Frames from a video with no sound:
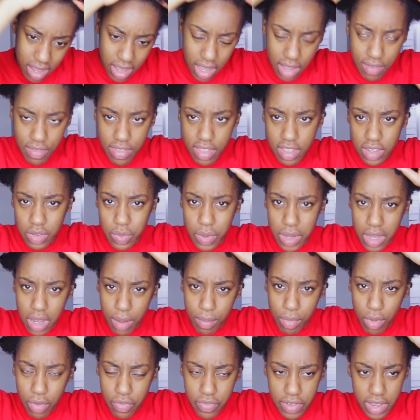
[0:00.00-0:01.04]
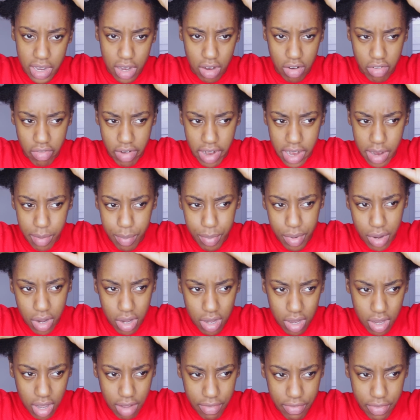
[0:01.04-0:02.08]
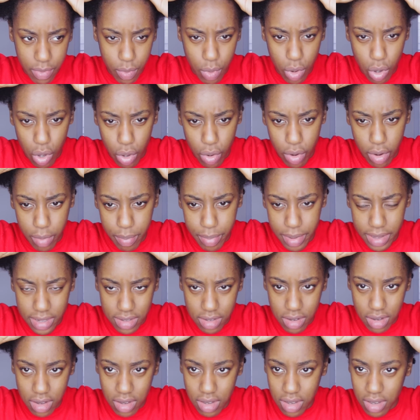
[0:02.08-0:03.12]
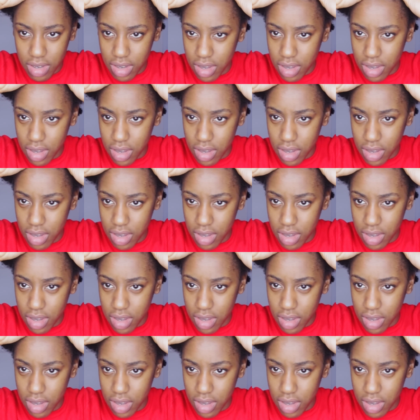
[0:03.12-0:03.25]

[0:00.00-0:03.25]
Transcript: even this week I'm not feeling great, but I feel a lot better.